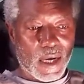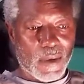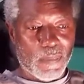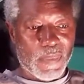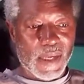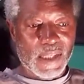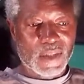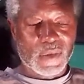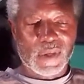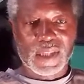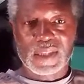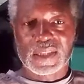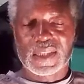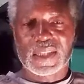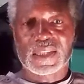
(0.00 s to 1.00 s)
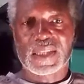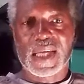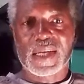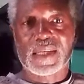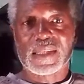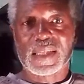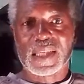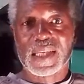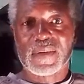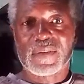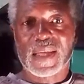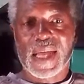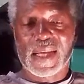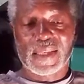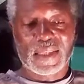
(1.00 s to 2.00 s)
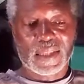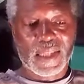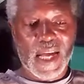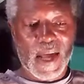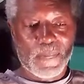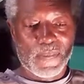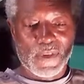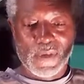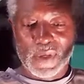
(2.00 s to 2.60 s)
a piece on it. It's just like a lift at a shop.